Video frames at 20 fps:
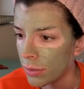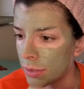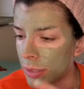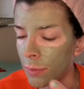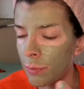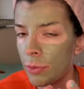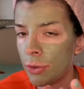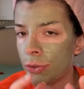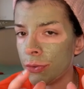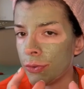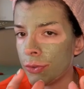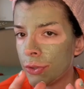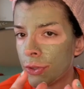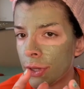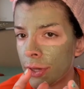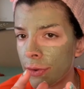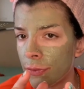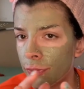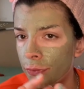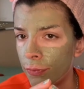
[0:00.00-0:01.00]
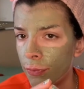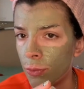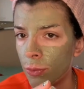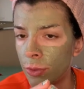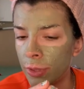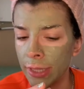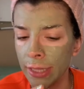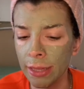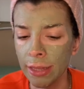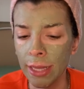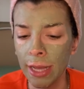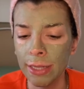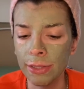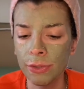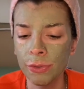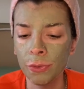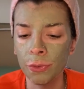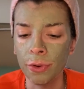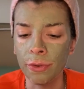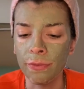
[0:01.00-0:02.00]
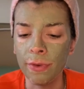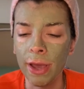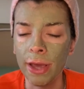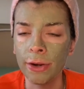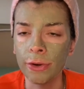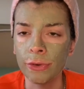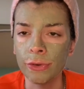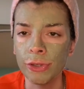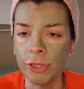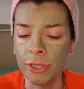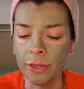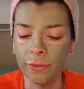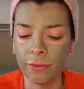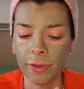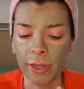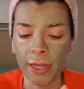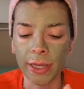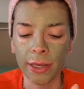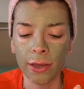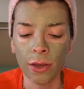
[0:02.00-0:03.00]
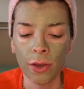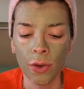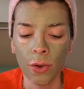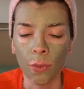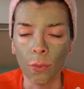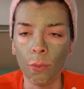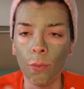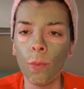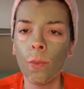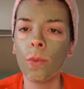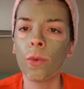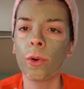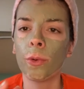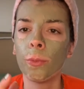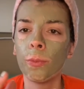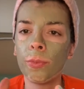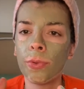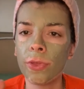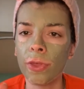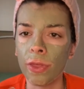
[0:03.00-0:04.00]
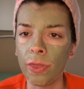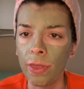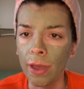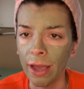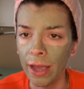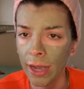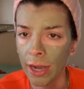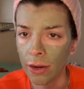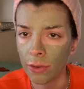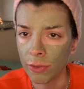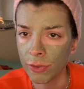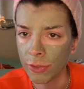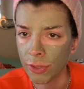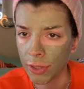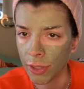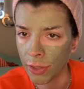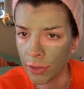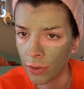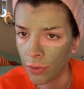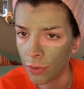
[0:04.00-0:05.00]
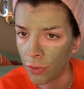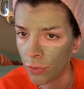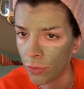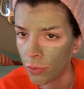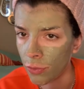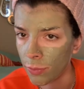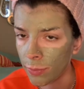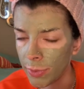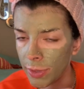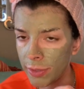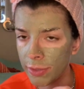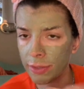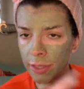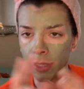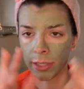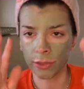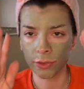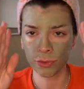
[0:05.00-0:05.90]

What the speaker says: Someone who's good at fooling that sort of energy of like warmth in the house and in the home and is like